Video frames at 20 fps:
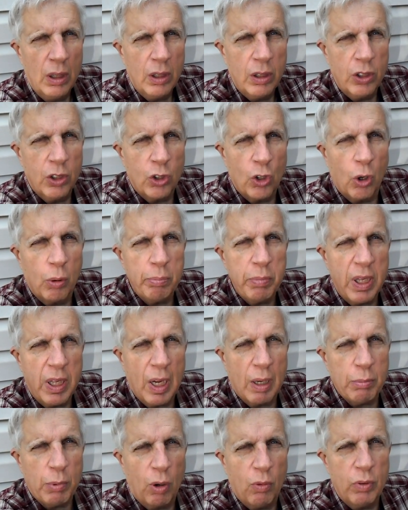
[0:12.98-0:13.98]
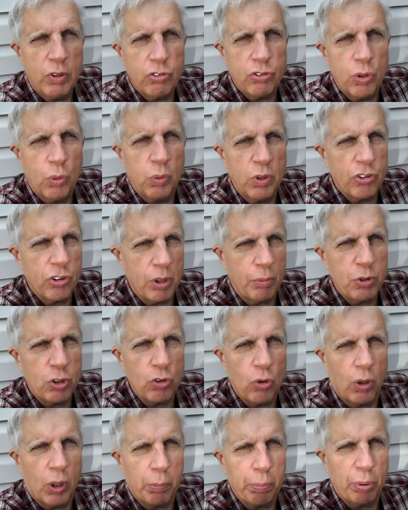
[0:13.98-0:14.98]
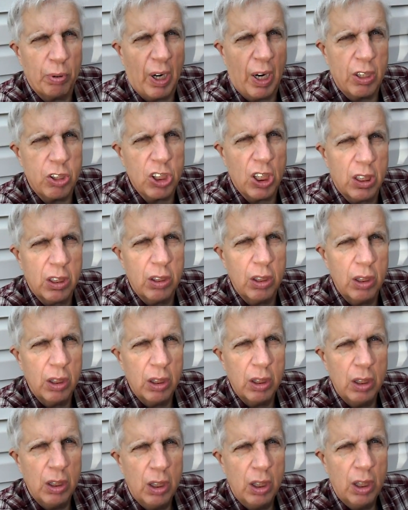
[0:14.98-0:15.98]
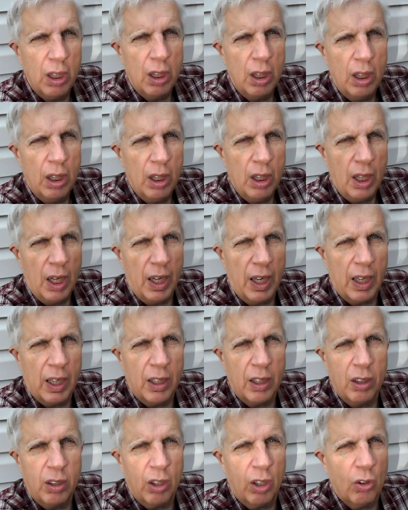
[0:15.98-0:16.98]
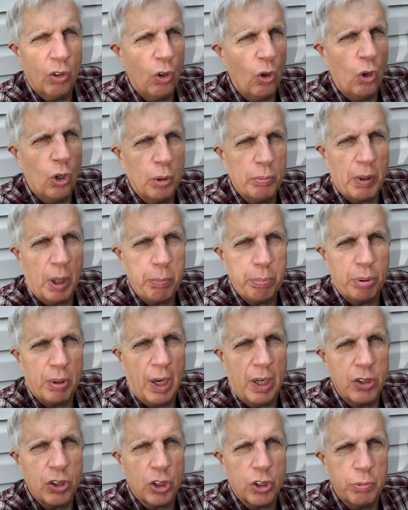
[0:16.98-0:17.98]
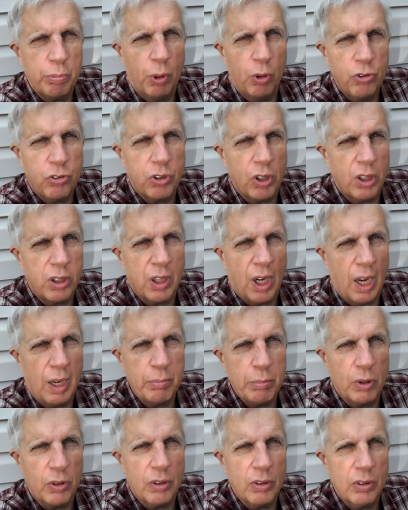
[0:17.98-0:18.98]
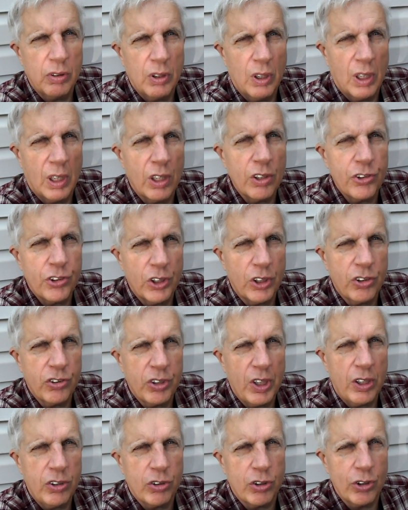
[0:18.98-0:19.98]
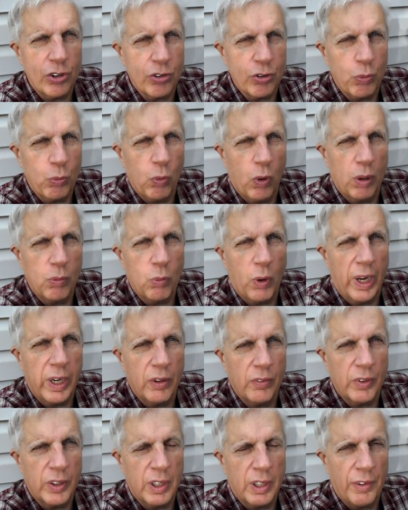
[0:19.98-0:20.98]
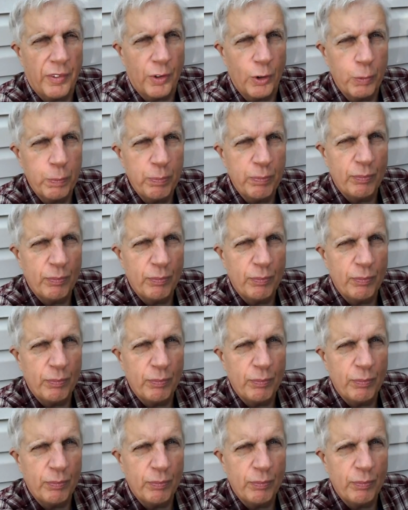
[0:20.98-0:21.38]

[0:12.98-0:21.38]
You know me, I'm always doing some sort of project. And uh, all my projects most of the time are, are successes in one way or another.